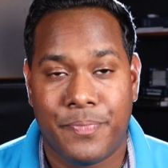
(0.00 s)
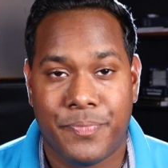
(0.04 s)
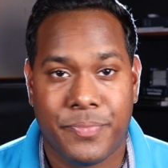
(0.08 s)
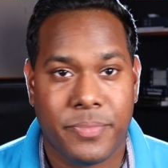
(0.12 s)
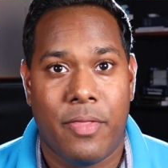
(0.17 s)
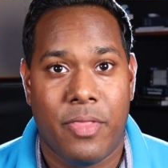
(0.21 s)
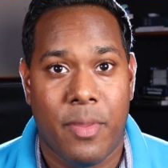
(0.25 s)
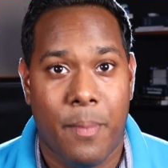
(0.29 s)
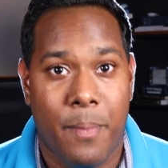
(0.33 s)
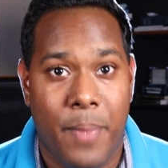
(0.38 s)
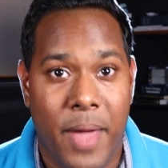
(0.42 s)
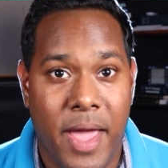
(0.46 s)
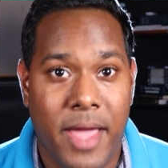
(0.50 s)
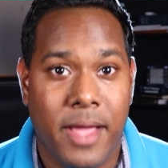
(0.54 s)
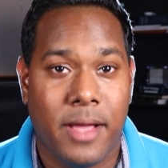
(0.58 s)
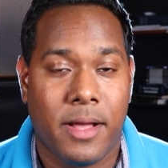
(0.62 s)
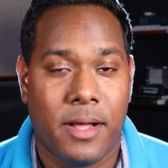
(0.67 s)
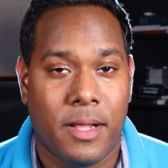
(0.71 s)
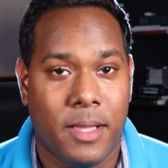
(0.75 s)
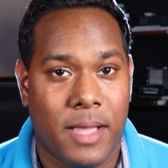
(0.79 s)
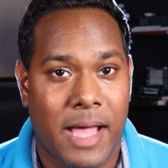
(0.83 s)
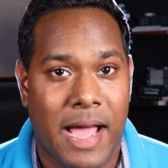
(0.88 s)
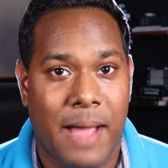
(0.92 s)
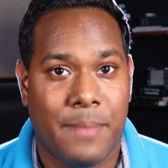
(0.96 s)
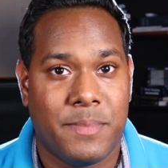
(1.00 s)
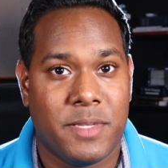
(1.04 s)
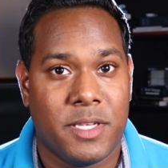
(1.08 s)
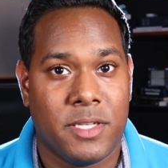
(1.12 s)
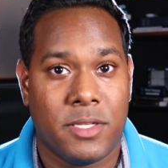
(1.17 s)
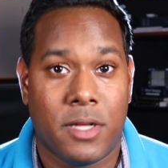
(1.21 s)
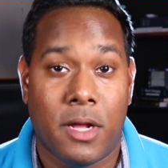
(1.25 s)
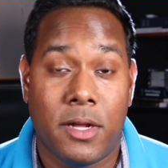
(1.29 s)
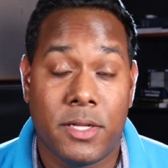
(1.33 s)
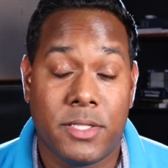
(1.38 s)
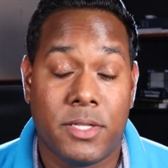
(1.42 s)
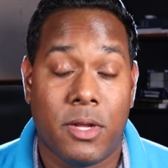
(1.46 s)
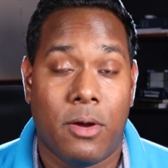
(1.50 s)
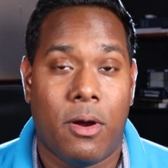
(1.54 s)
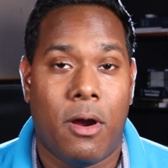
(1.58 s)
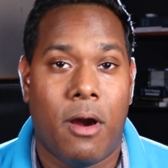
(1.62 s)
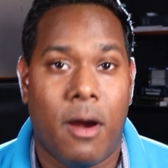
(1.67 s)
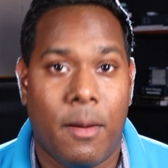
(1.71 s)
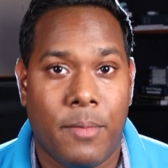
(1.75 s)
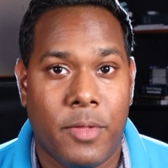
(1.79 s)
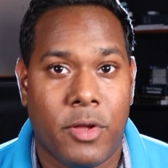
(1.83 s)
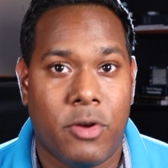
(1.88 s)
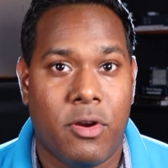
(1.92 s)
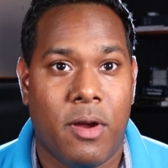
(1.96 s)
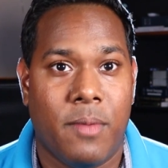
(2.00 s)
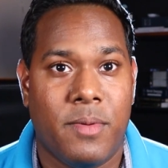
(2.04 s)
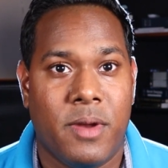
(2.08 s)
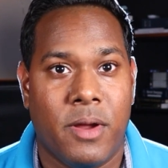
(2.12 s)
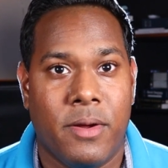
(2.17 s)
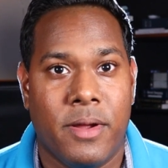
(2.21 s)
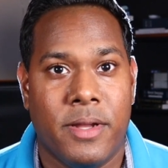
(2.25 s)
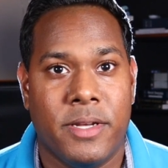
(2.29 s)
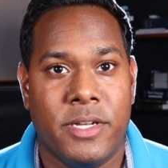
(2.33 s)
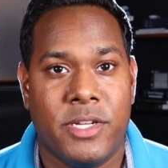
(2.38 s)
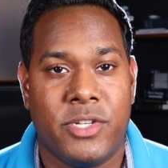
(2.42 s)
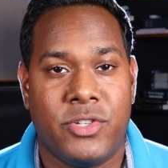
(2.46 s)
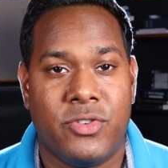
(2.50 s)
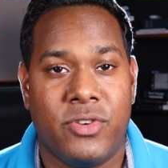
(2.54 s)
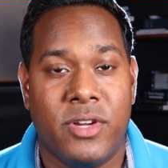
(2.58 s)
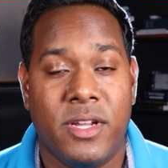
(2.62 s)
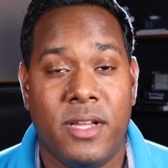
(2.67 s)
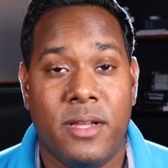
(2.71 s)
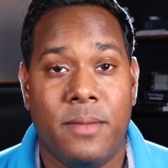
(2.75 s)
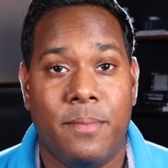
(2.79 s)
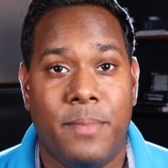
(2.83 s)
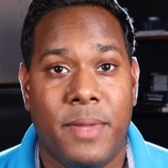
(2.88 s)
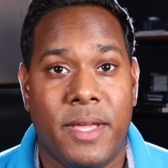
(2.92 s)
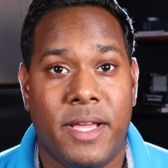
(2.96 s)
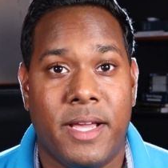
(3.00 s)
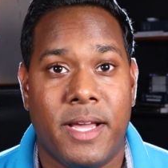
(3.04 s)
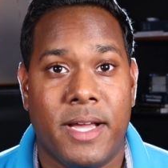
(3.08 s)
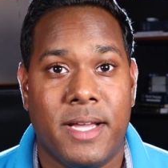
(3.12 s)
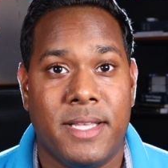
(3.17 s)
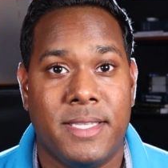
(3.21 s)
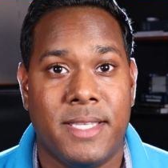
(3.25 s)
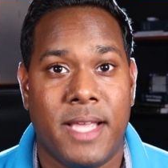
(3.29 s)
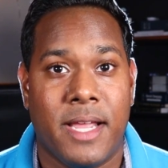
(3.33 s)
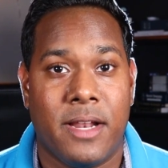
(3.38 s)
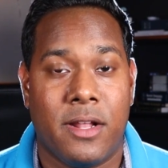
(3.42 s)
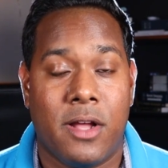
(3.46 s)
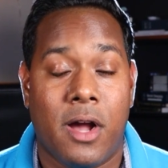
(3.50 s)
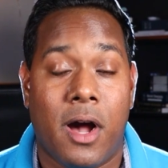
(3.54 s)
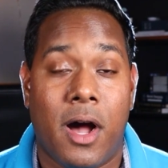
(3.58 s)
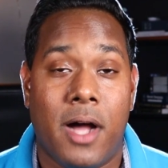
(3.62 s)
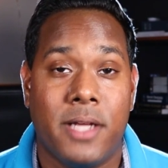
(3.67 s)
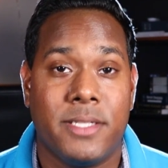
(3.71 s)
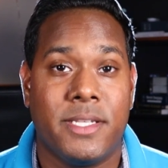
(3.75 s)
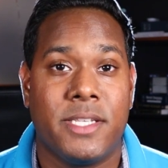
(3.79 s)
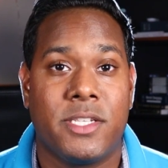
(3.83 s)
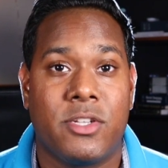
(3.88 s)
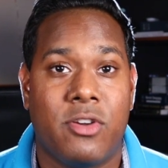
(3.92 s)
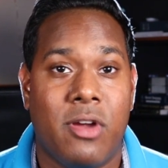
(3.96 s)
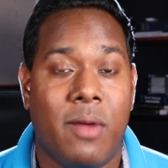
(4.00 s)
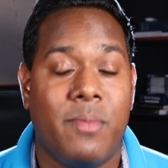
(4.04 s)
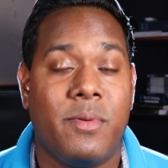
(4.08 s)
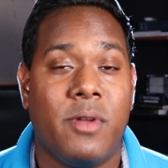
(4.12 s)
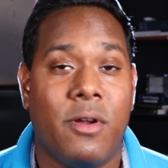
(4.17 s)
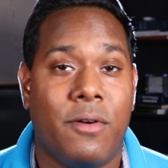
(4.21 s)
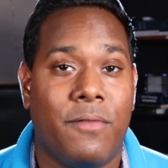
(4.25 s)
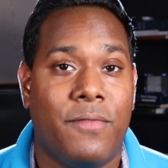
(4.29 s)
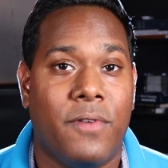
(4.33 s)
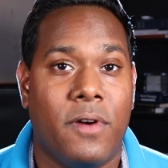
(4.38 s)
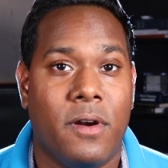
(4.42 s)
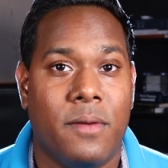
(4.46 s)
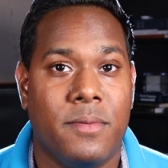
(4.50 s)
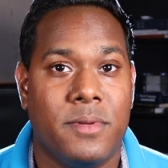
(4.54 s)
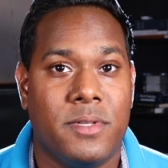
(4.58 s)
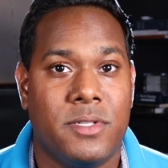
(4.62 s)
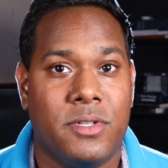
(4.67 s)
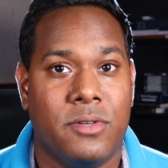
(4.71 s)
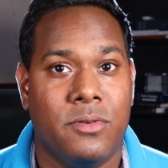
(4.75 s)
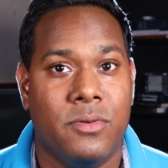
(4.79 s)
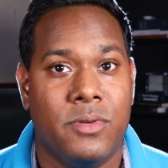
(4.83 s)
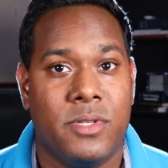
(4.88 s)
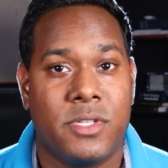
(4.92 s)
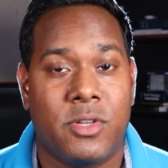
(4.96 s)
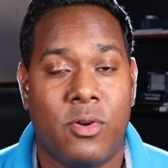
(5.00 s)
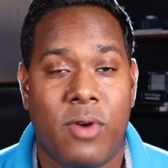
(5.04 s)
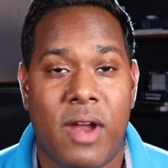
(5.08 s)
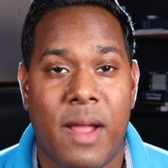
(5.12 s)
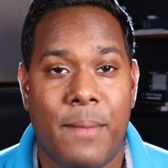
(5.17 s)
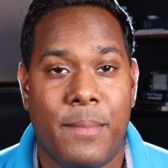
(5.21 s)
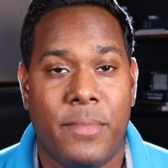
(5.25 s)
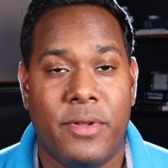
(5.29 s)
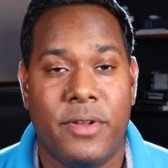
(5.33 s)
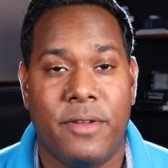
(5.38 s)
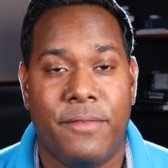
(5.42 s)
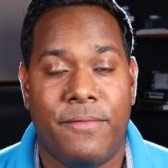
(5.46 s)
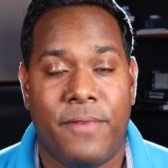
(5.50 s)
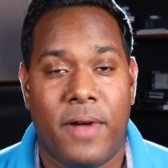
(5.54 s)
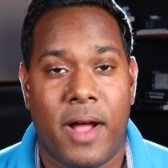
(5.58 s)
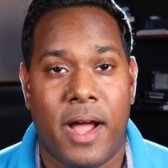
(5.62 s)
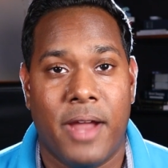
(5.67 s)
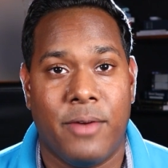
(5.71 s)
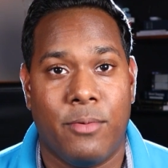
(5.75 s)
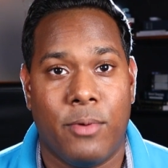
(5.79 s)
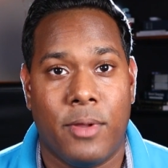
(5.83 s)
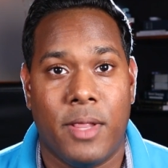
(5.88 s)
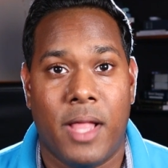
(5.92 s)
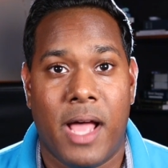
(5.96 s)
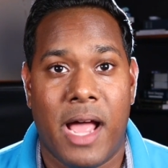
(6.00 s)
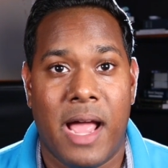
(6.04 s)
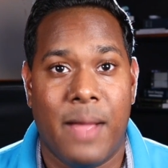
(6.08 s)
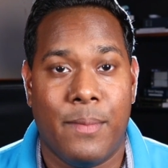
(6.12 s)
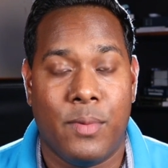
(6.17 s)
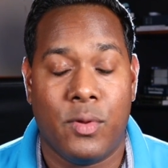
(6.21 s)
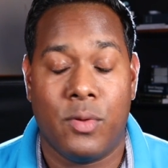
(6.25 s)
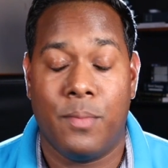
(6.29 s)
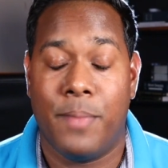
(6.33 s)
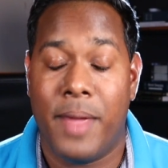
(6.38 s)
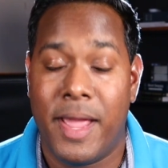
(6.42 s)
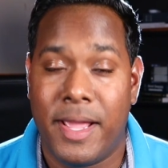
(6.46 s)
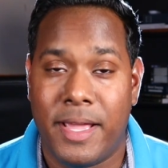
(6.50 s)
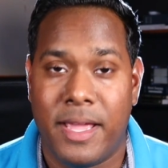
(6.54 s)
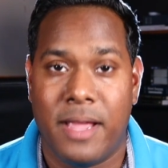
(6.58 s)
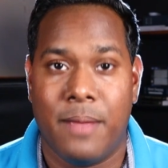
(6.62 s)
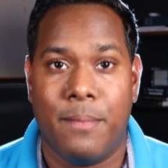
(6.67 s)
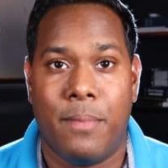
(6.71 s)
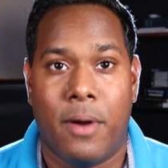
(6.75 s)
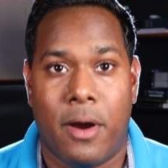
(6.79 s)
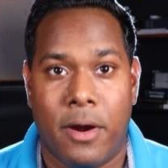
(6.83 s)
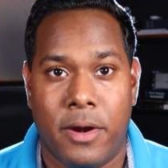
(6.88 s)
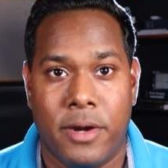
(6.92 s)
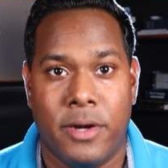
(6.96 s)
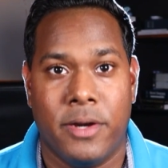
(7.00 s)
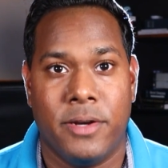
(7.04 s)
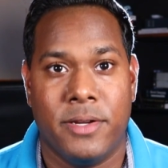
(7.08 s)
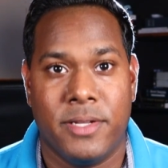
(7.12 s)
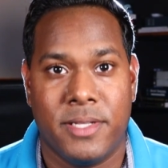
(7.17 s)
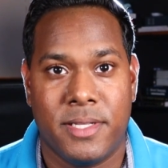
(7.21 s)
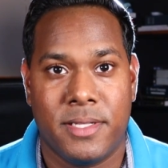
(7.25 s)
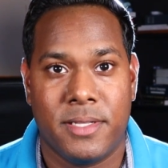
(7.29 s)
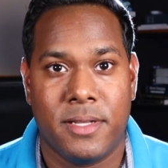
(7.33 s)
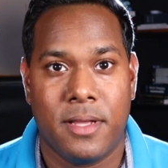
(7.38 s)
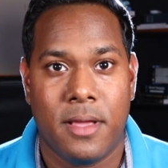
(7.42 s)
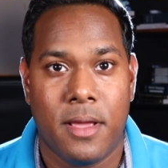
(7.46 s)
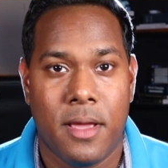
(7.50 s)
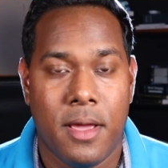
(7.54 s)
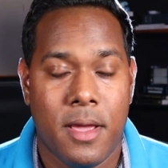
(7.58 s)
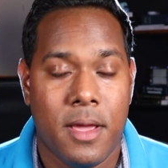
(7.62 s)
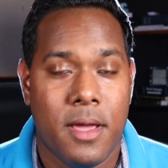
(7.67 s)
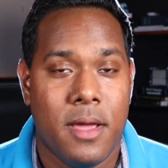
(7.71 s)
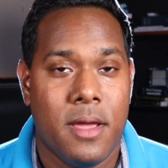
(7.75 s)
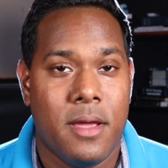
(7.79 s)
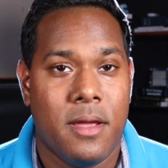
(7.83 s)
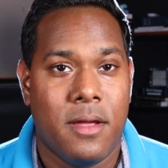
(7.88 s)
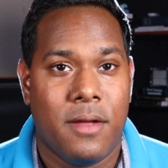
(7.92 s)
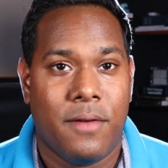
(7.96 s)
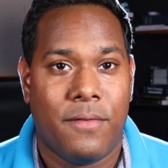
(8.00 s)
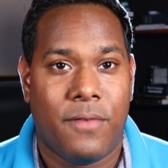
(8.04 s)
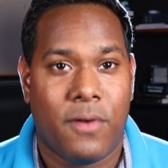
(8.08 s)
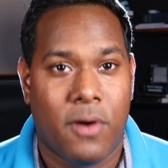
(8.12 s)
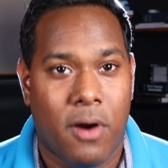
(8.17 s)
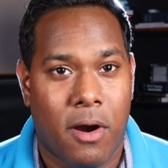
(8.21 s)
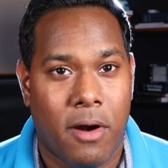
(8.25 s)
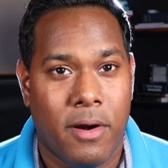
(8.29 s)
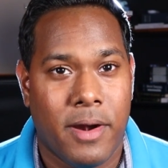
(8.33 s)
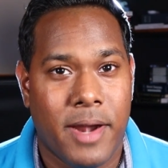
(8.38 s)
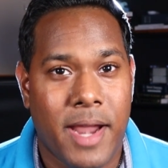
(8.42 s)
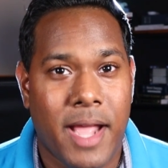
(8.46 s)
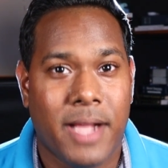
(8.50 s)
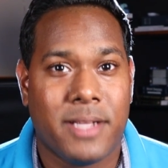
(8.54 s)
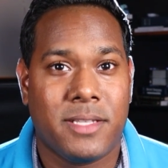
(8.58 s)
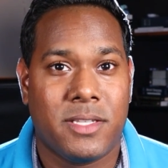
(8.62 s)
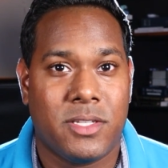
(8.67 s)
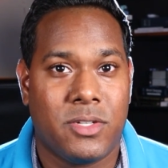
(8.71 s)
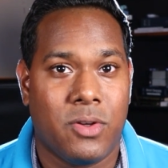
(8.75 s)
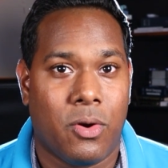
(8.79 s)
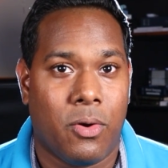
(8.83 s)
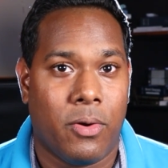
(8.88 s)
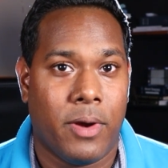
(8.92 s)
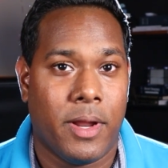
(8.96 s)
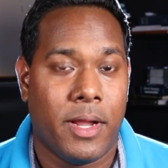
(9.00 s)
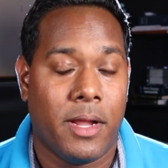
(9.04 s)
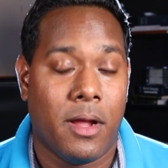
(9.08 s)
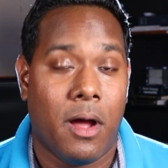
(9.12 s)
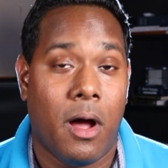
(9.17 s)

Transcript: Now, the bank collapse has also harmed the crypto industry because it causes crypto firms to scramble to find reliable banking partners. For our next story,